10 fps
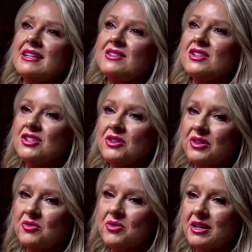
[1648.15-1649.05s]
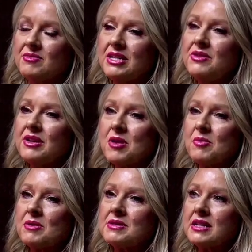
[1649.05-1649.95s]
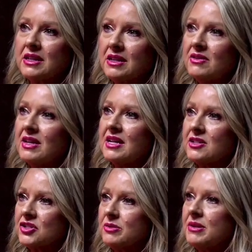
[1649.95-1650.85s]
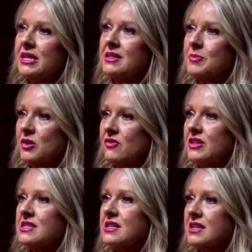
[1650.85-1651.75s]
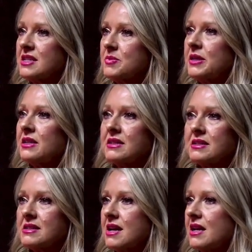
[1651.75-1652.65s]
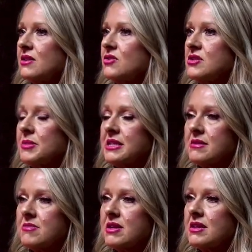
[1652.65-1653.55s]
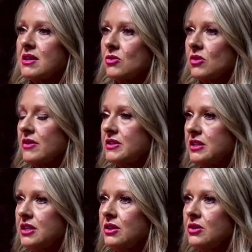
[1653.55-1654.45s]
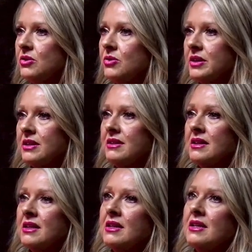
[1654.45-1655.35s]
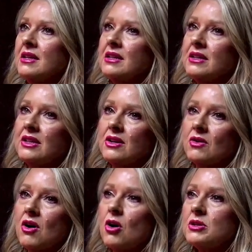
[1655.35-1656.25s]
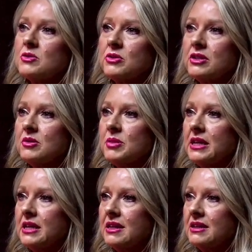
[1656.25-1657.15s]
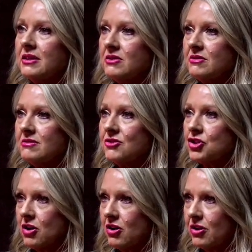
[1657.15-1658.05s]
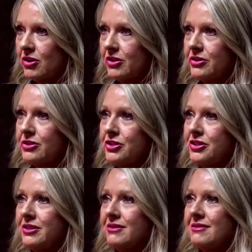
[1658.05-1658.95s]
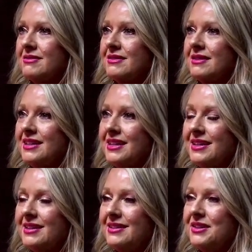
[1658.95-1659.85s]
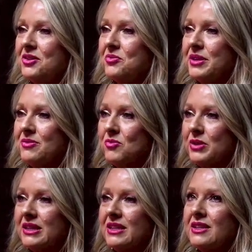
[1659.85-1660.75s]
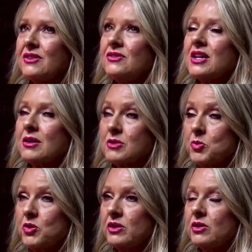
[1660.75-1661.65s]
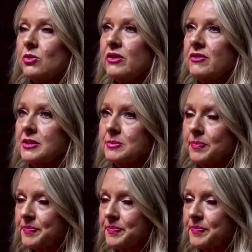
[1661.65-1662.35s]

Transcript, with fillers: into doing what I'm doing, my mom said, you know, that actually makes perfect sense because that used to be something that you love to do, and you know, always wanted to be in charge and lead. You know, we we lived. I was born in Louisville,